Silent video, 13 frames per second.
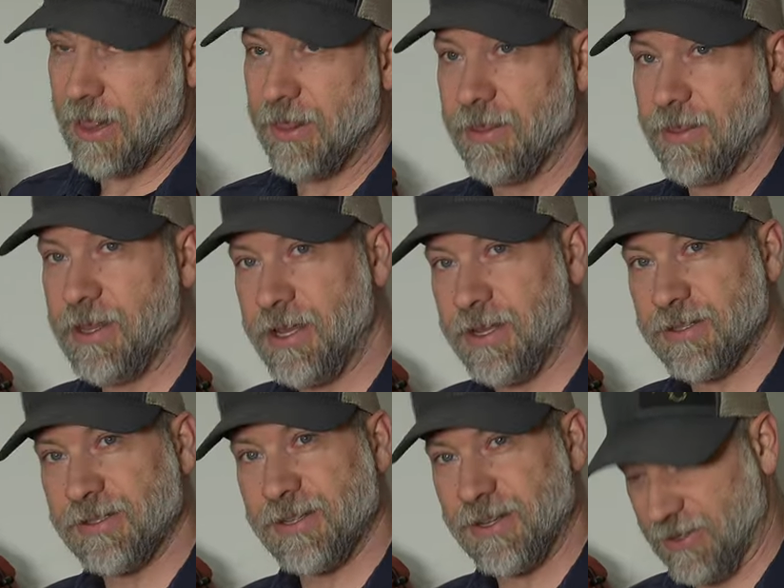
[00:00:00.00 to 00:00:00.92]

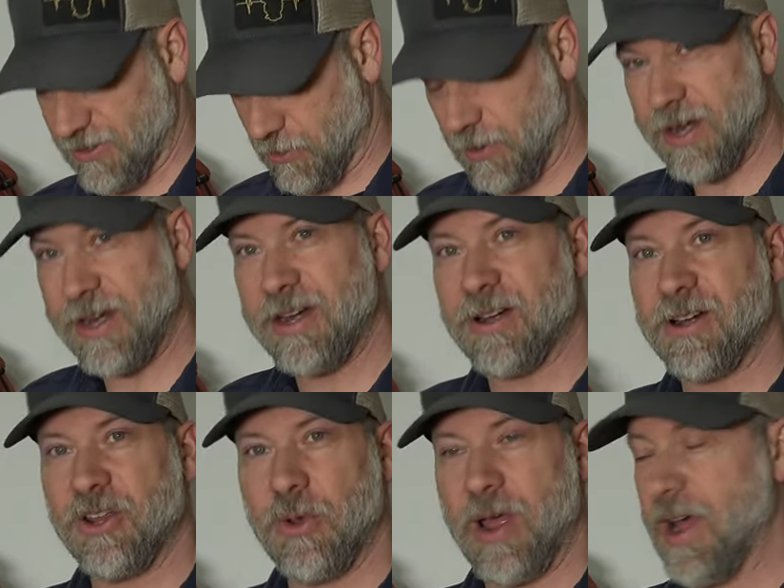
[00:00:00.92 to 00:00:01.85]
These, so right here
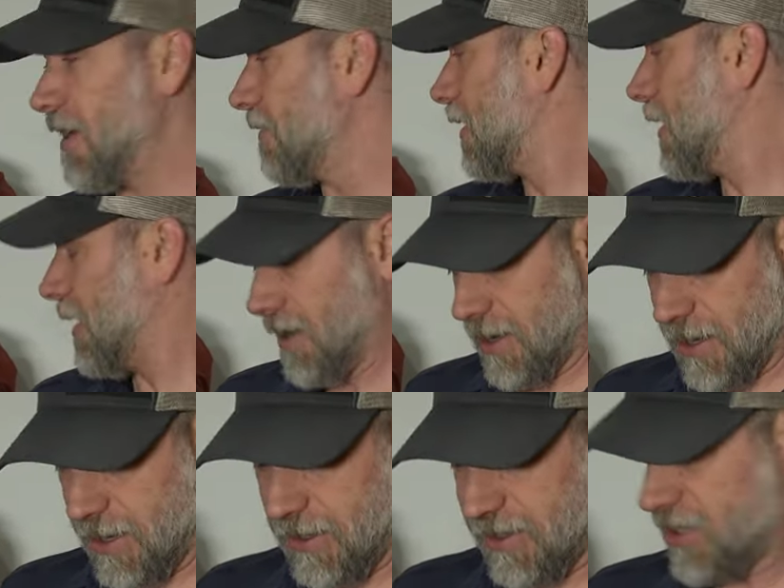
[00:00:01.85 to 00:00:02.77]
you have
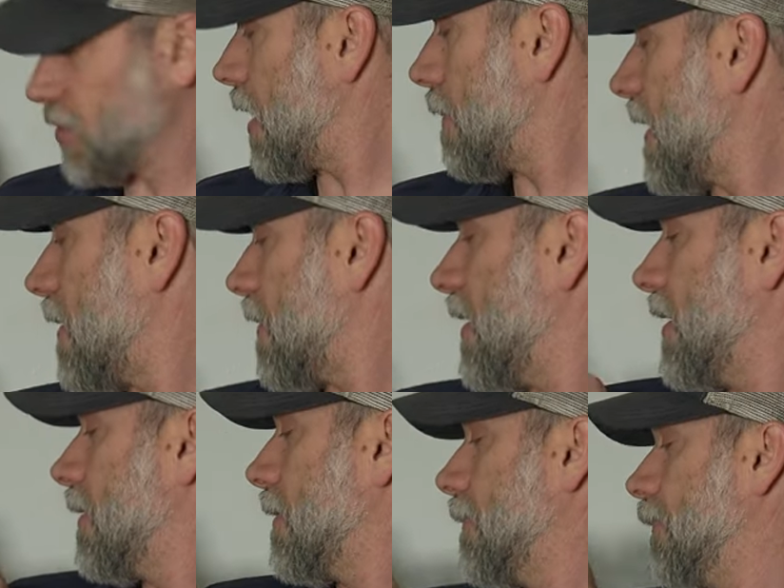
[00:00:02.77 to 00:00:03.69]
a strap down
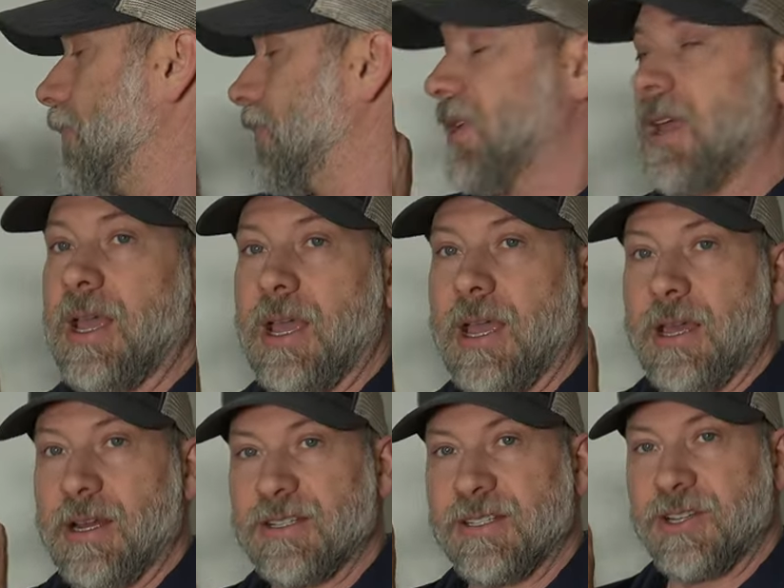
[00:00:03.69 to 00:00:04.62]
here
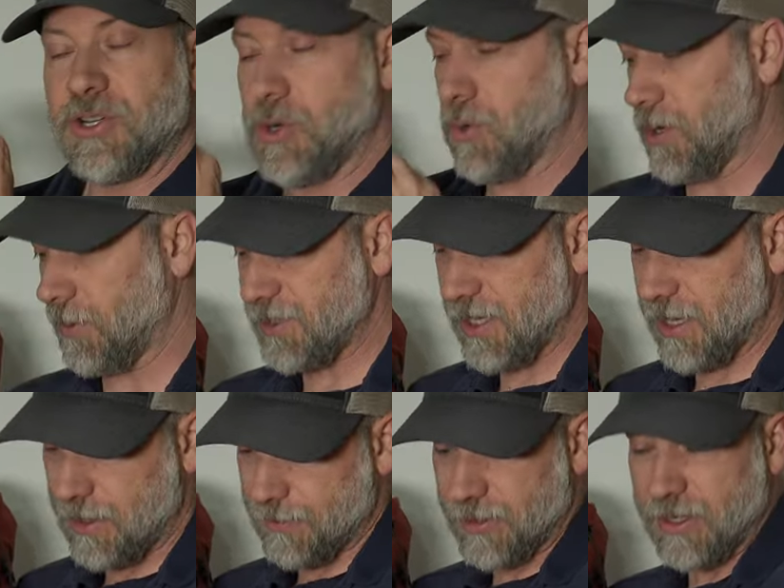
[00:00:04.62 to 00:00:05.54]
and a cinch cord up
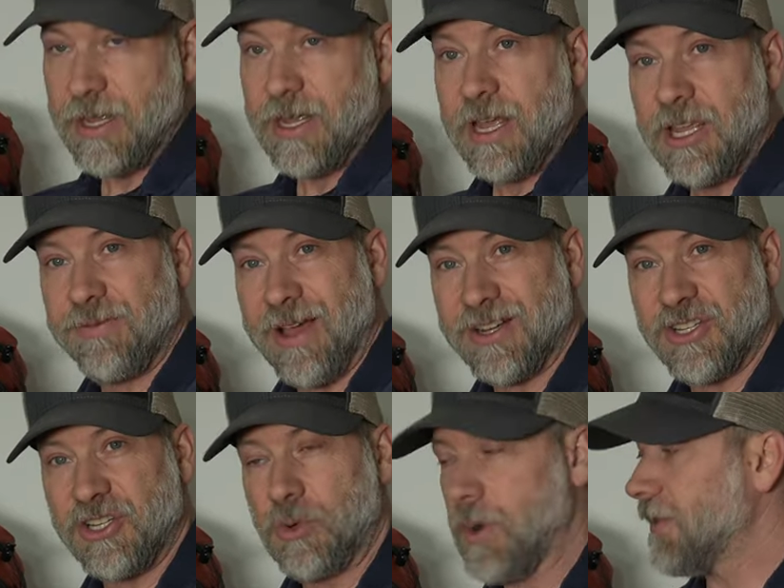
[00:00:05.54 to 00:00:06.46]
top. You've got
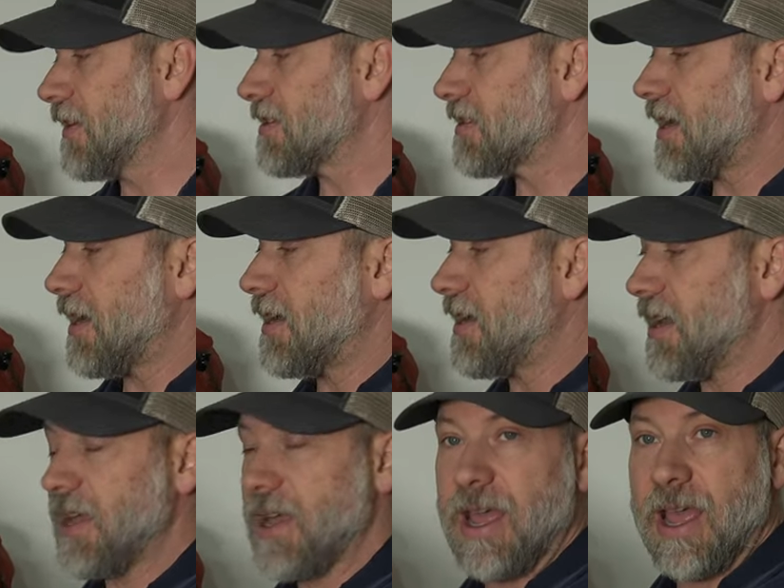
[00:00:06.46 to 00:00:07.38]
two on this side
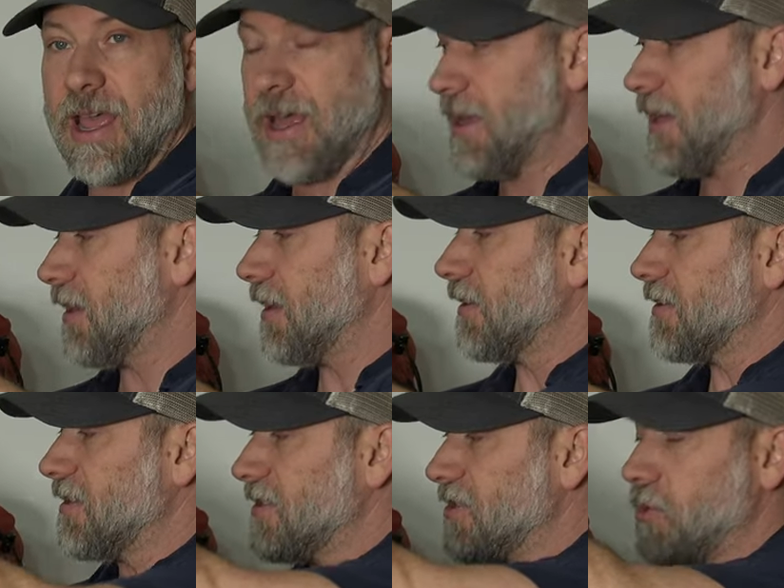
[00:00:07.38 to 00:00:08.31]
and the
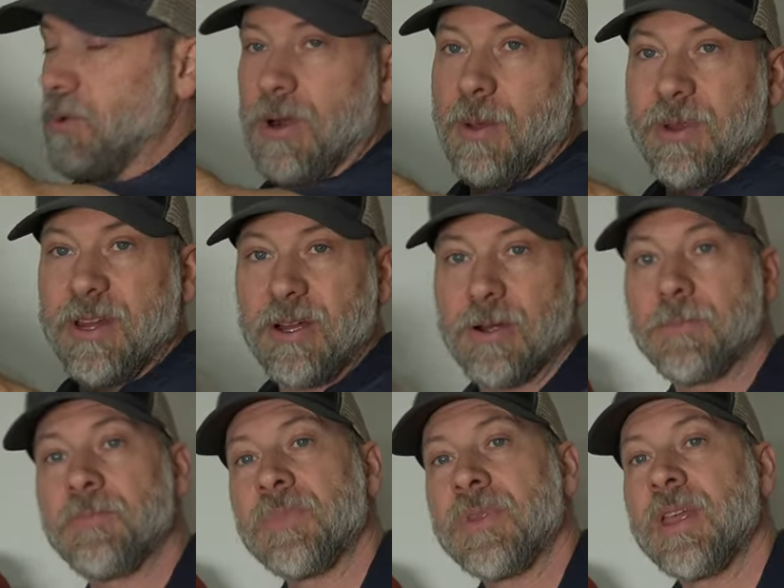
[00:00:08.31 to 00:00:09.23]
cinch cord up here.